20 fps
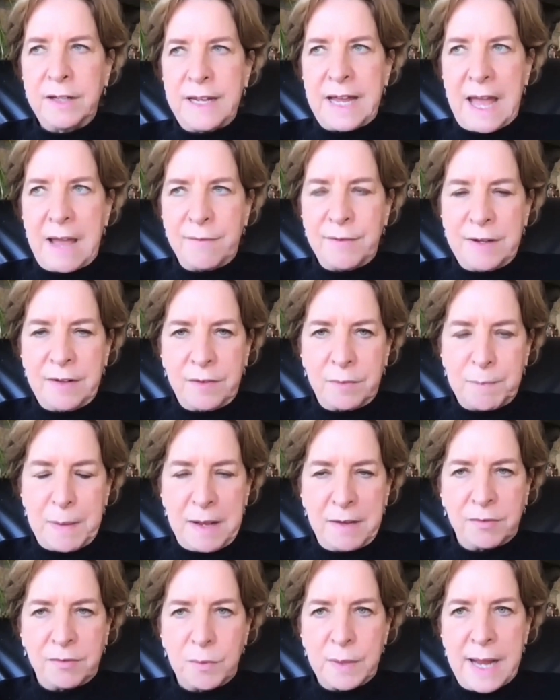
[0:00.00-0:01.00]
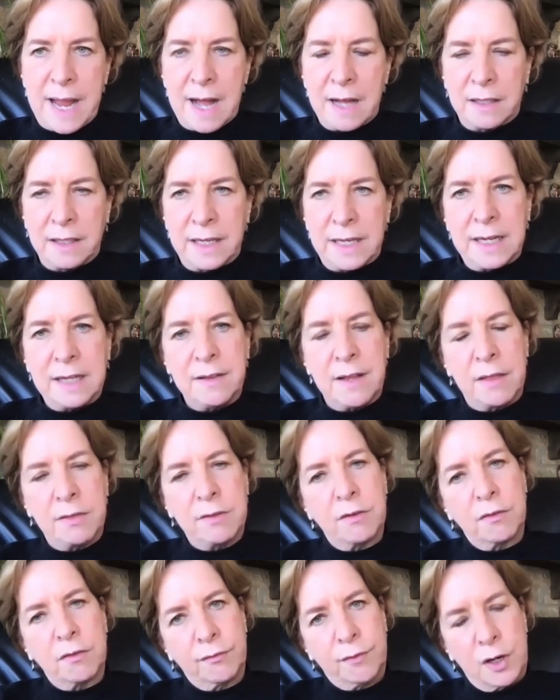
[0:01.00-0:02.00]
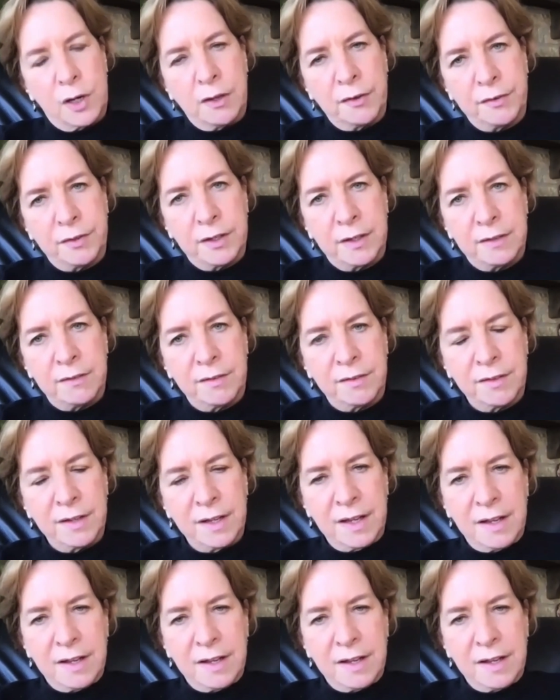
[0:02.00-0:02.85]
evidence-based reality and then there's falsehoods.